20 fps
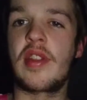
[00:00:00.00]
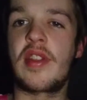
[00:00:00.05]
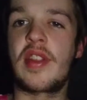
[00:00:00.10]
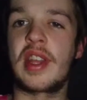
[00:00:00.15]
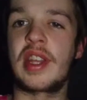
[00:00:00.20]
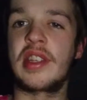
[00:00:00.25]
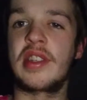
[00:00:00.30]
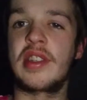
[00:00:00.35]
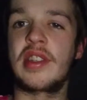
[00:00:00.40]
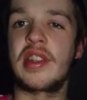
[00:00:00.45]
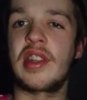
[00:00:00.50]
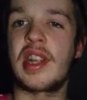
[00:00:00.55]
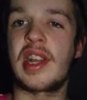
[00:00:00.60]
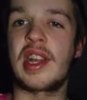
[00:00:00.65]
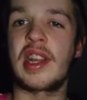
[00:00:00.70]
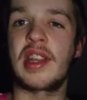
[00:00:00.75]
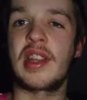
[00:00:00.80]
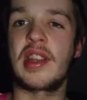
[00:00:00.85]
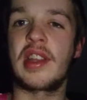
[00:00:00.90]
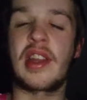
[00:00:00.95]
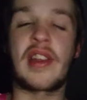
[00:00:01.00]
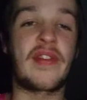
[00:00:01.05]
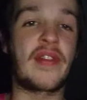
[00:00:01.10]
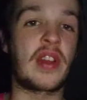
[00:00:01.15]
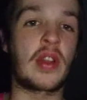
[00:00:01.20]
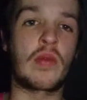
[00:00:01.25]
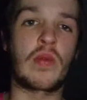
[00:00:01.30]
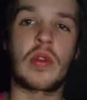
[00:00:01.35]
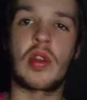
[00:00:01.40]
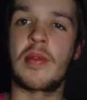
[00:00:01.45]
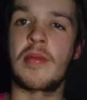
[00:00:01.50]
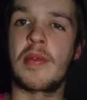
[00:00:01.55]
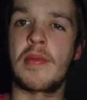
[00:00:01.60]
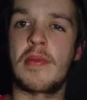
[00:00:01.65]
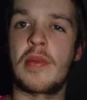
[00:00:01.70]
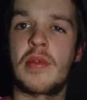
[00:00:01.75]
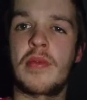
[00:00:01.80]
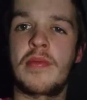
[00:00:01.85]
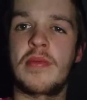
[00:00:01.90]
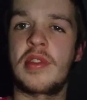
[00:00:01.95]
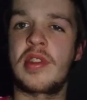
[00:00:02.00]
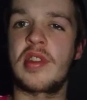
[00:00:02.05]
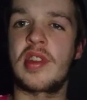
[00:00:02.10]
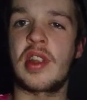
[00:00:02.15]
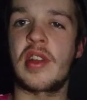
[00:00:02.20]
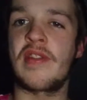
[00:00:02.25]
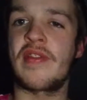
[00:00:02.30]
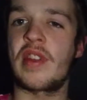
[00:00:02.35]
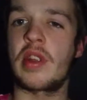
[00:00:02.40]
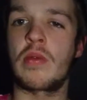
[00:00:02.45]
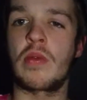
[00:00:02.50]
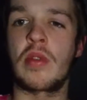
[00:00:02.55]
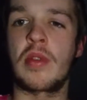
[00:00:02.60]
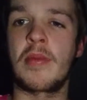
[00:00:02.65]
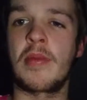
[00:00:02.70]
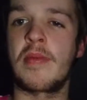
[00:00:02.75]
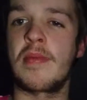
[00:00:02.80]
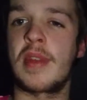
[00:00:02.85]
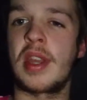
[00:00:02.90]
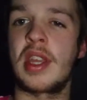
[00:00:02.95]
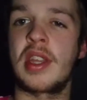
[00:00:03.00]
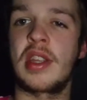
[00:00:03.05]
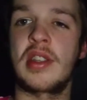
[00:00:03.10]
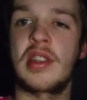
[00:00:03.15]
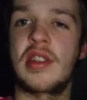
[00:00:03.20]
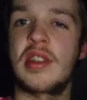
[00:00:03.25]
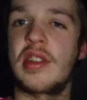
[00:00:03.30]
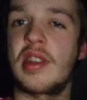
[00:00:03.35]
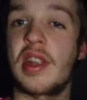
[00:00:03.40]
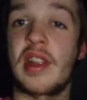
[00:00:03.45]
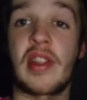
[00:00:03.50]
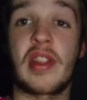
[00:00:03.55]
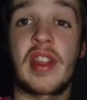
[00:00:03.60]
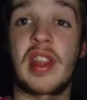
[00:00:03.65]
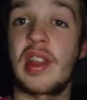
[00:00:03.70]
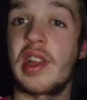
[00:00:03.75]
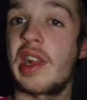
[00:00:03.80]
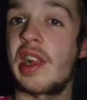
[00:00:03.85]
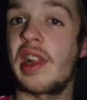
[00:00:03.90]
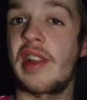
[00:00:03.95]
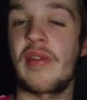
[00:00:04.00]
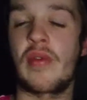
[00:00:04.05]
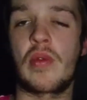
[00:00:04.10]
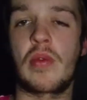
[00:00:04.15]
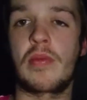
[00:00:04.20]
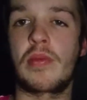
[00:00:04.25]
things like I've had one of my mum's and I've had one of my mates. I think I'll have one